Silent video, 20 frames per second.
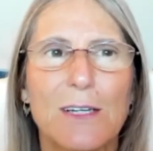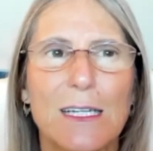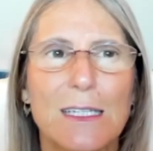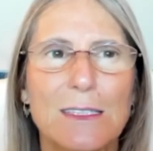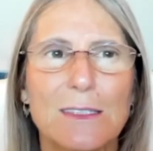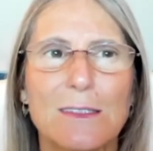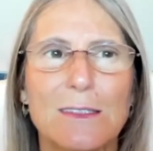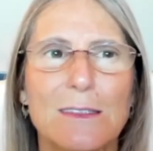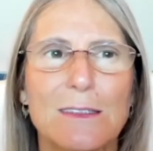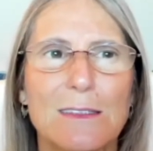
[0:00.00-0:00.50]

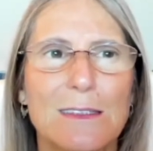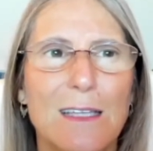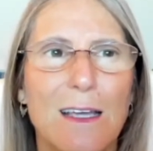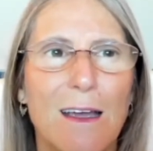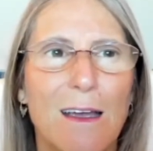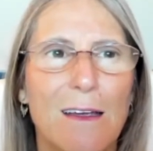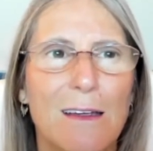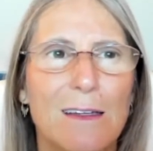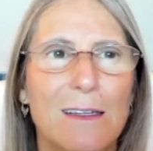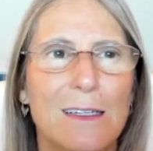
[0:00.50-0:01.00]
angels
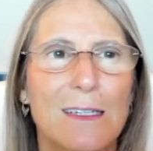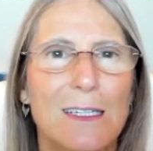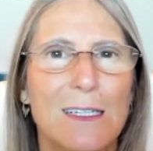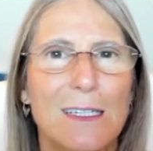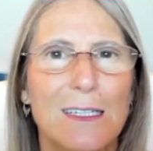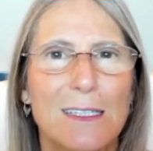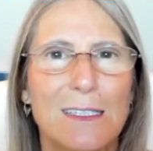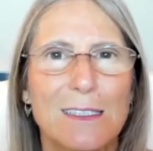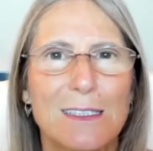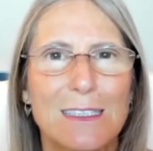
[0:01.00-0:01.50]
are
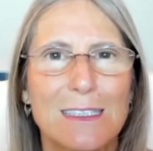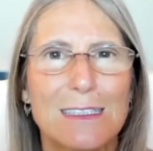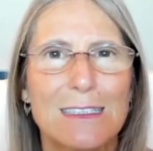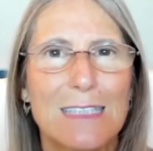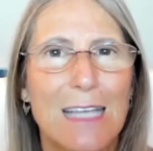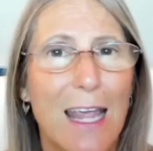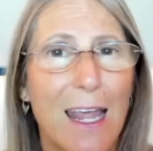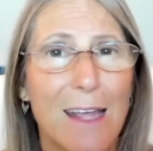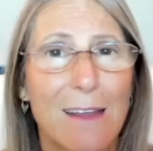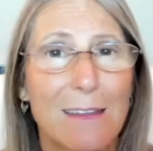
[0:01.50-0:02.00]
just
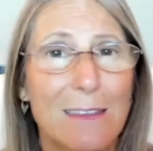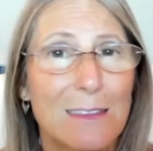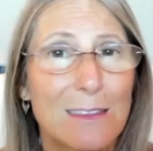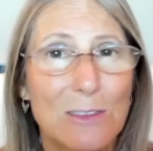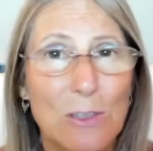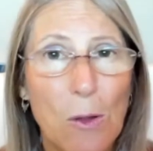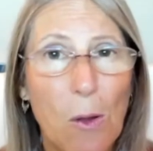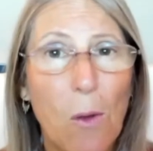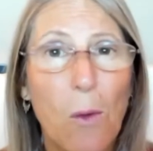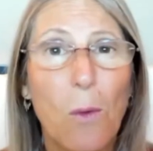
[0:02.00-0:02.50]
saying that it's
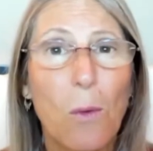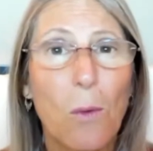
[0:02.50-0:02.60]
not